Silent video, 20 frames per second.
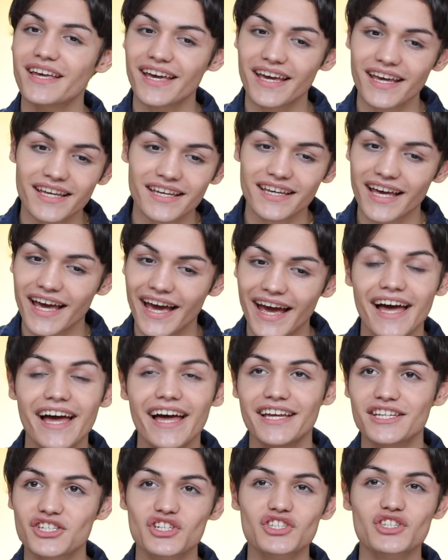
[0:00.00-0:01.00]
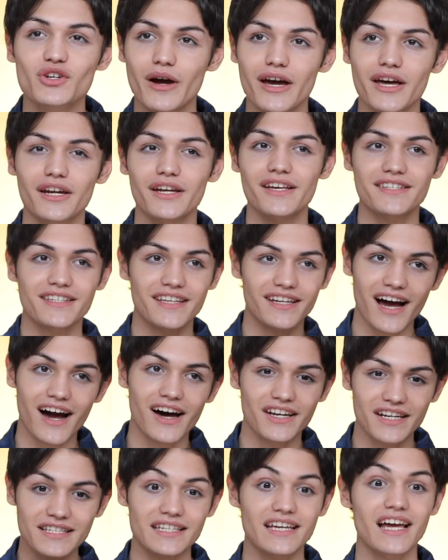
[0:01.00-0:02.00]
it's just the way it is. And
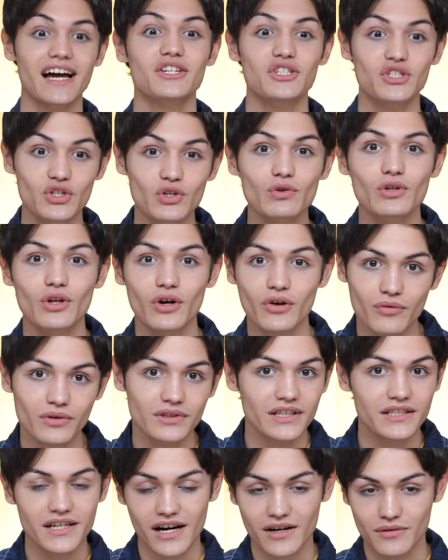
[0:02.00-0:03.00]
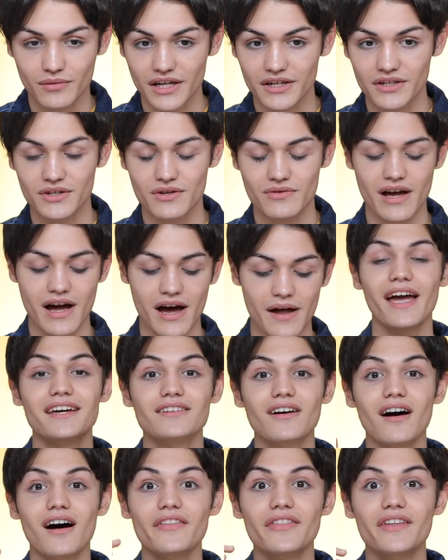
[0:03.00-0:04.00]
honestly, I do look really tired when I do that.
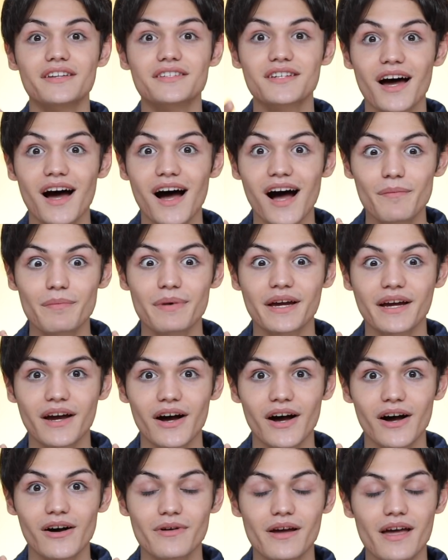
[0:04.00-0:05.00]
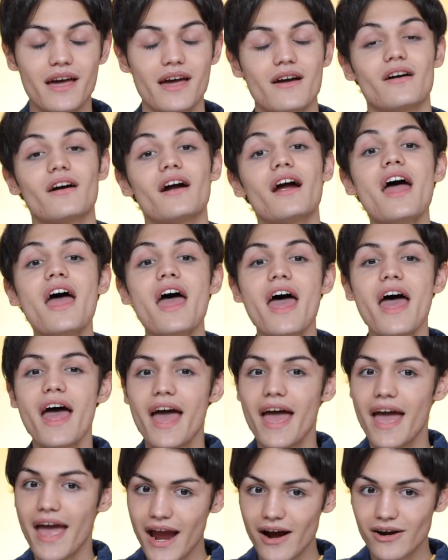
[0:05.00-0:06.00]
And on the topic of
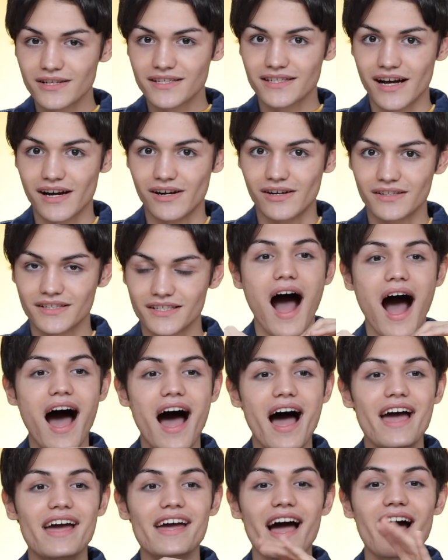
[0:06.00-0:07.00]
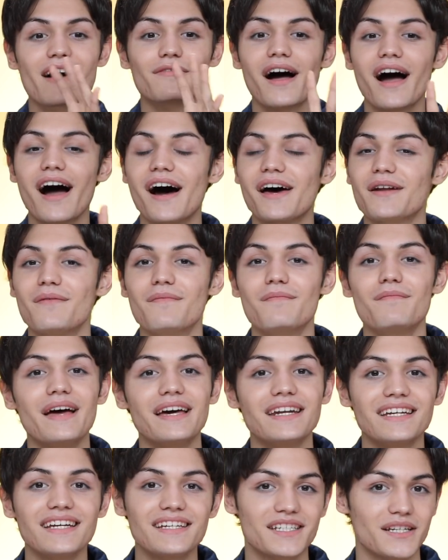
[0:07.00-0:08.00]
hairstyles. I have had
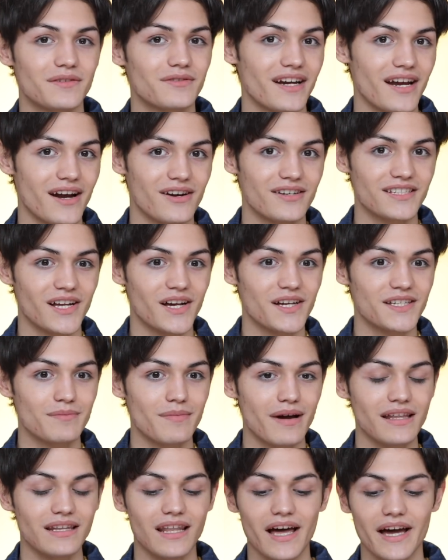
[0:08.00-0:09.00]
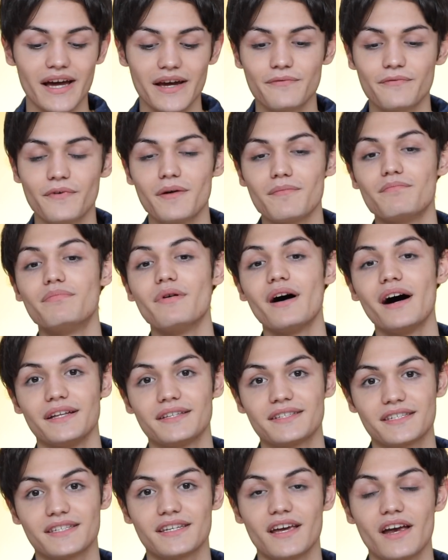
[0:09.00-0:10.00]
many different hairstyles in my life,
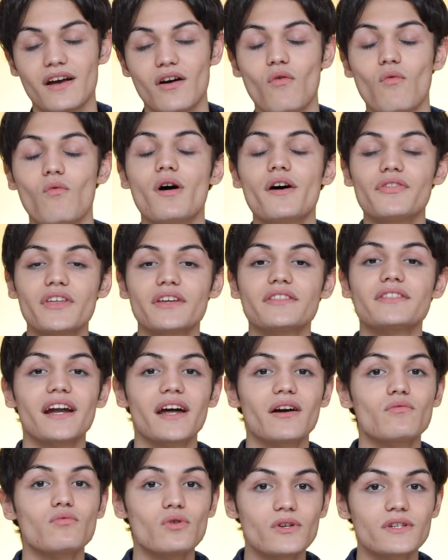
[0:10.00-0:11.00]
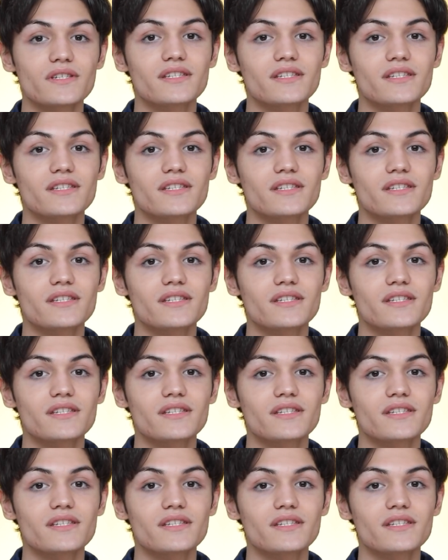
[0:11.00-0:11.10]
but one thing that I will